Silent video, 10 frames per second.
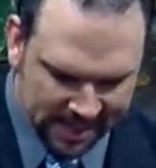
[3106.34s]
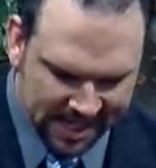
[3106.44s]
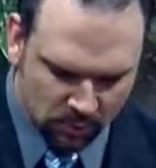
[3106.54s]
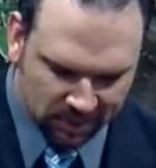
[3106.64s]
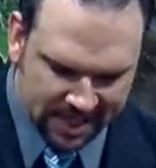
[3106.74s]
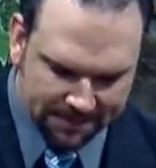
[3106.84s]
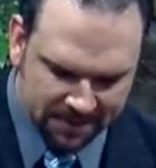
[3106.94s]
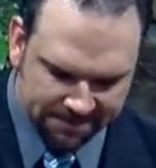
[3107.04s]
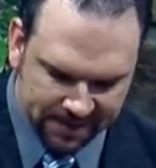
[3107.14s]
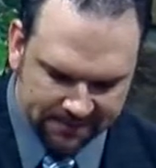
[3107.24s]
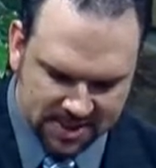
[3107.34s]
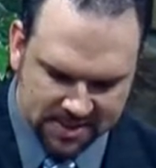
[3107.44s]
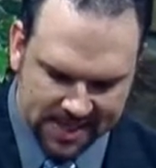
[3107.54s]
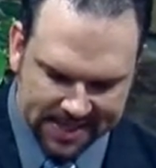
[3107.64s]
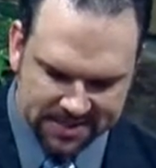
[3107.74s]
He will keep the feet of his
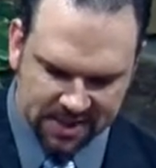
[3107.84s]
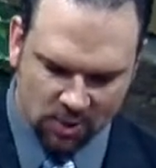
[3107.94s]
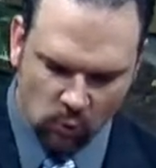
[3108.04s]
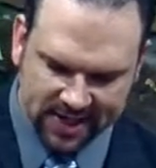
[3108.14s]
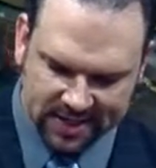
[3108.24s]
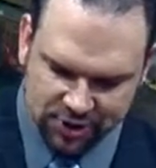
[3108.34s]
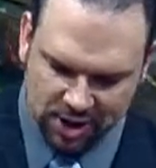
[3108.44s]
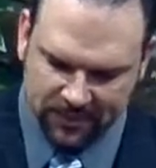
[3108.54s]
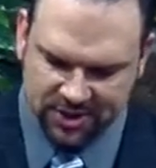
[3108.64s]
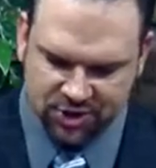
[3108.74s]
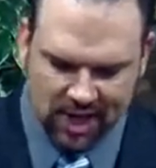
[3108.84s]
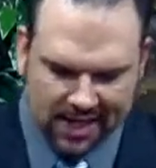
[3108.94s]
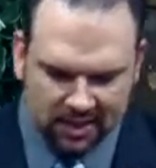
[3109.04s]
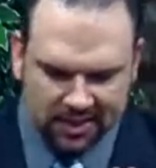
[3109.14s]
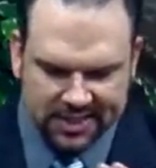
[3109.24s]
saints, and the wicked shall be
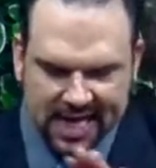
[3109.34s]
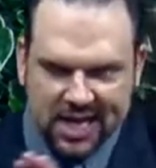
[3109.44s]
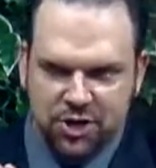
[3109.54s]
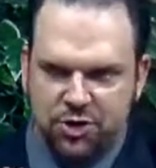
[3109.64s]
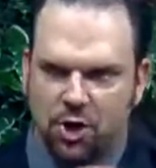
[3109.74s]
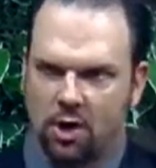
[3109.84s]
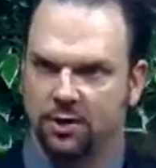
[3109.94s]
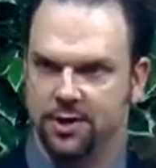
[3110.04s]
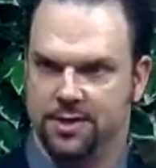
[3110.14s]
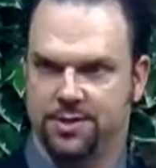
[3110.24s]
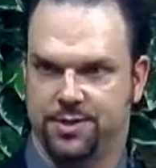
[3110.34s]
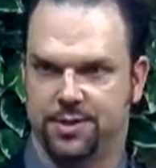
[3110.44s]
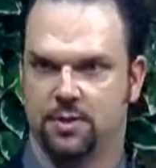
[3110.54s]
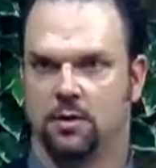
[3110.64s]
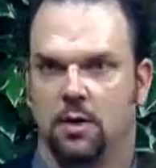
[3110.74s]
silent in
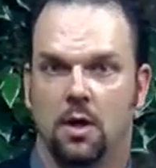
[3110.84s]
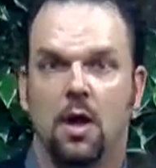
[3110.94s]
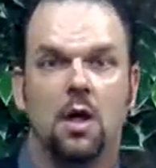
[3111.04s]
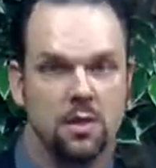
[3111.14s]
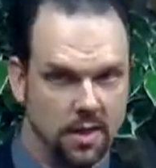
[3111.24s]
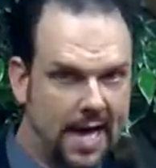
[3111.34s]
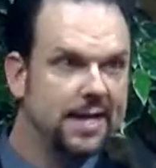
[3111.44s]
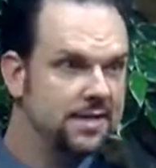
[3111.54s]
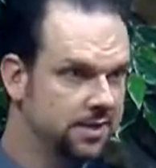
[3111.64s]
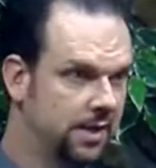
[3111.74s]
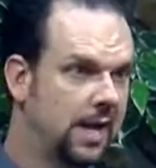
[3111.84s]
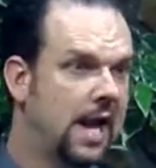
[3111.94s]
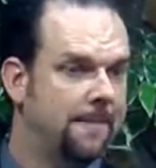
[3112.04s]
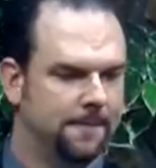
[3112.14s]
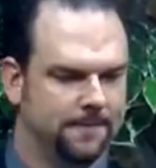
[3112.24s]
darkness. That is going to
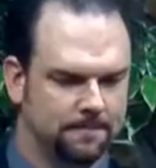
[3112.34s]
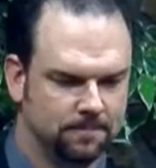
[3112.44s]
happen.